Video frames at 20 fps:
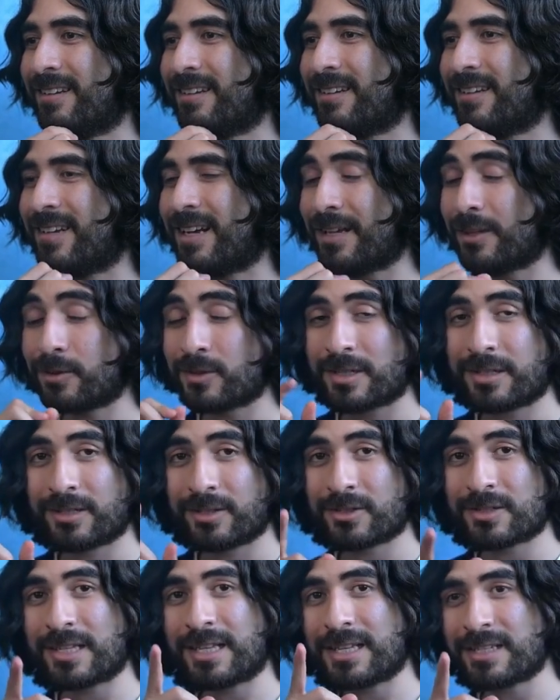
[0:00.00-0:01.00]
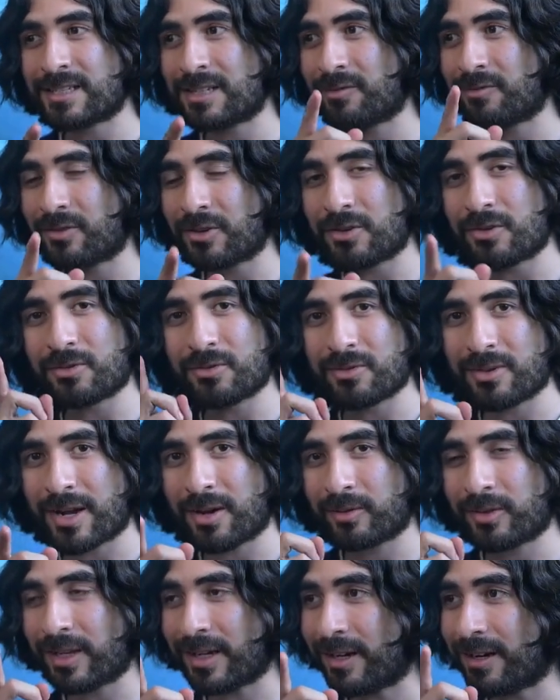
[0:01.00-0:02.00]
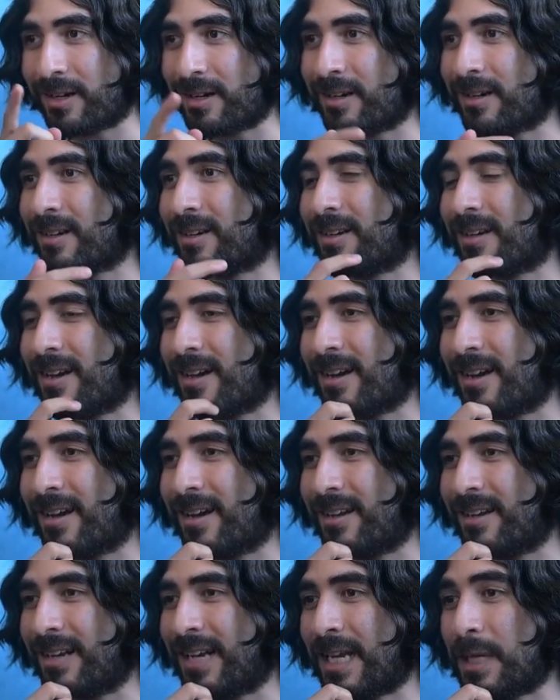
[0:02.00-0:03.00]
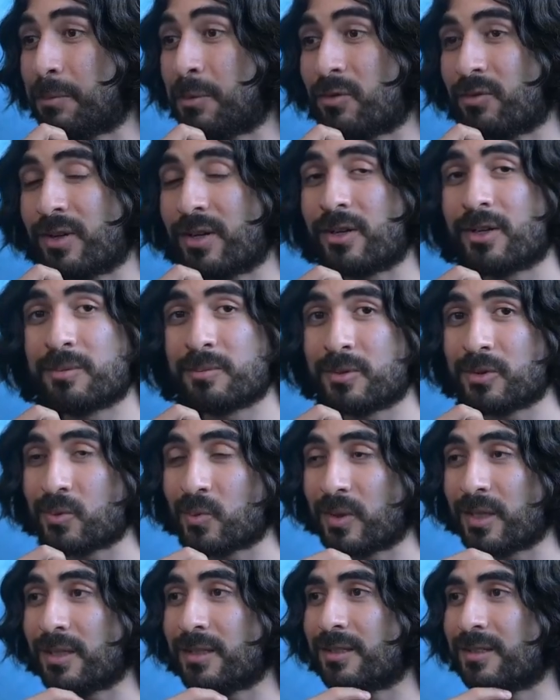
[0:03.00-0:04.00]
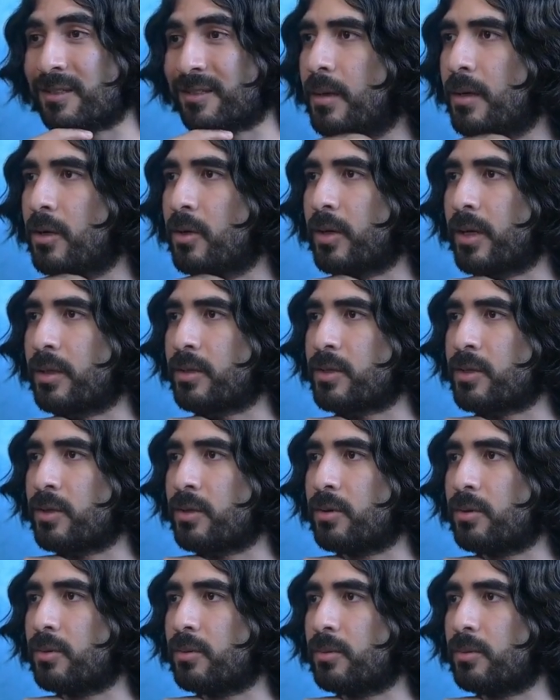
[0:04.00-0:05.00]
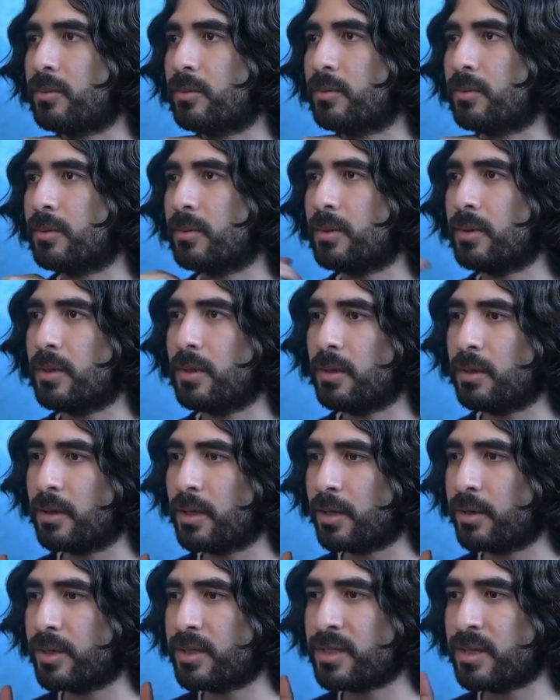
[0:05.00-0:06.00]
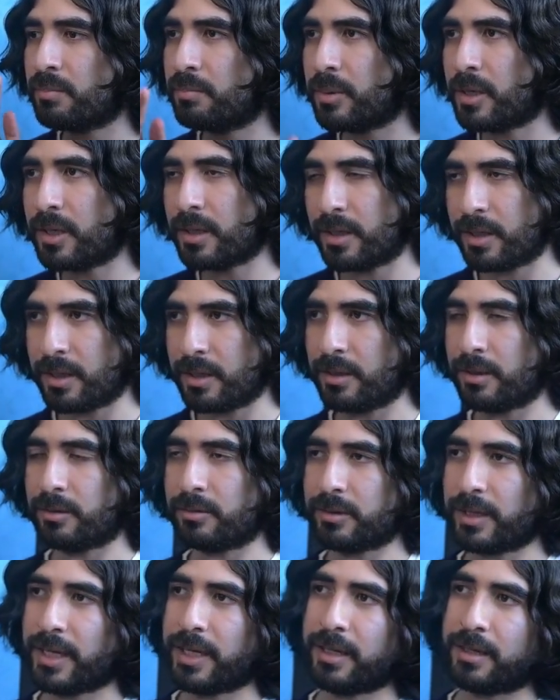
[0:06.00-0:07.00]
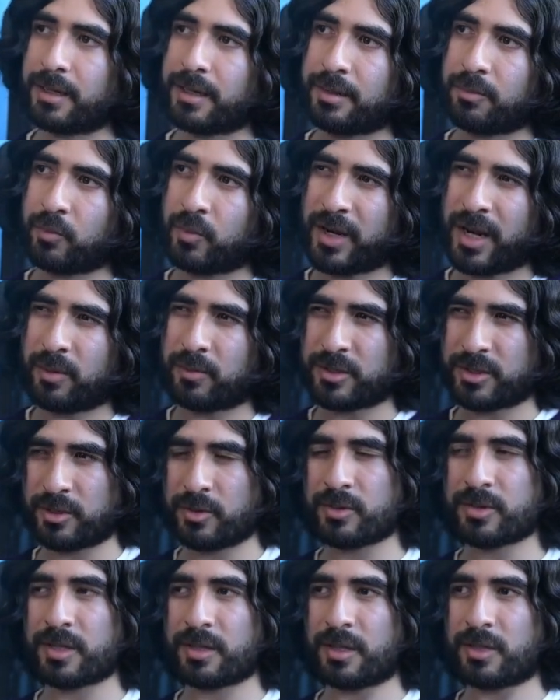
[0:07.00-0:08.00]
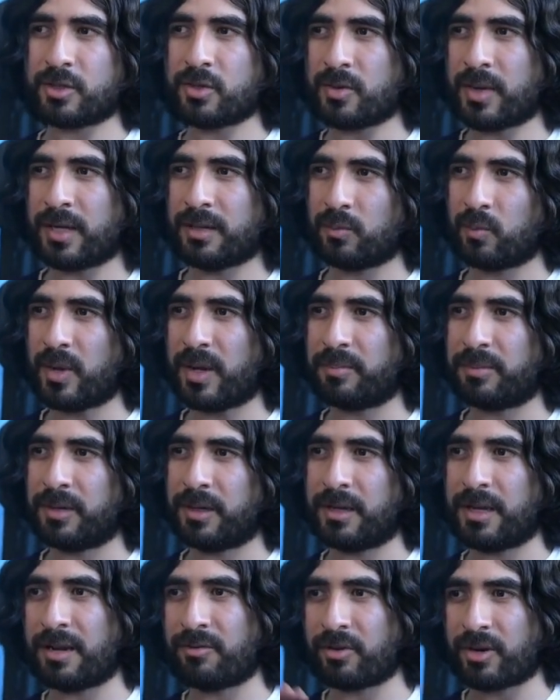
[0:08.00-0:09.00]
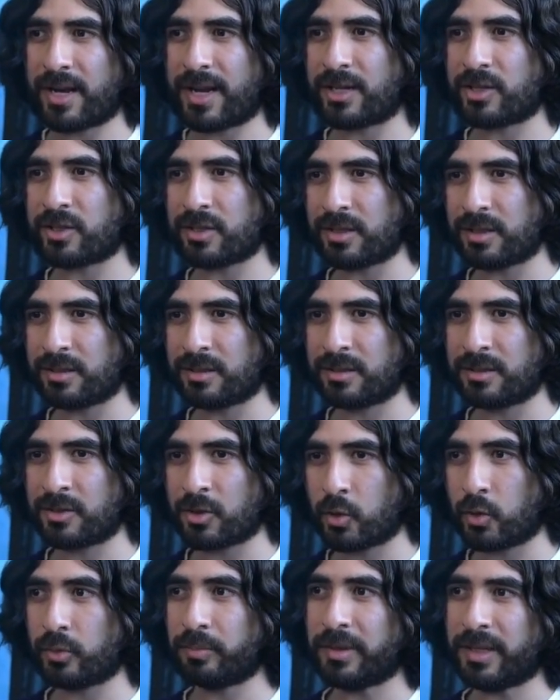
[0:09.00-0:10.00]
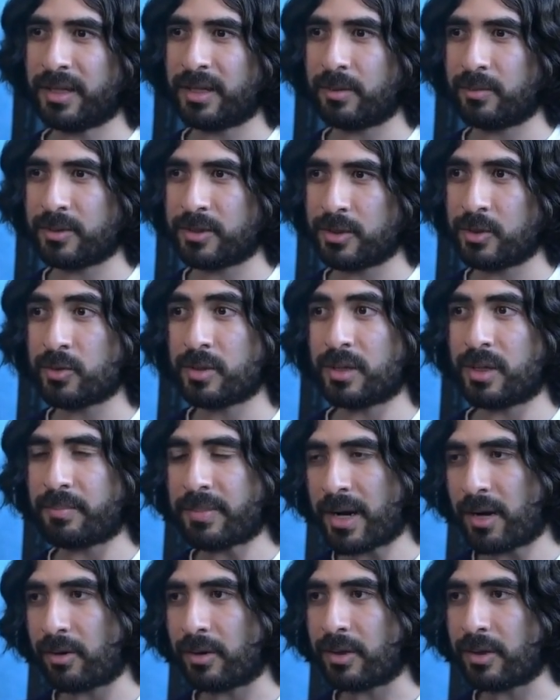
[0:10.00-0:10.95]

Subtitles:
Yeah, there's a lesson for you out there. Name your variables well. Okay, so there is a bug here, right? When I was using the two-handed weapon, it never actually told me that I was using a power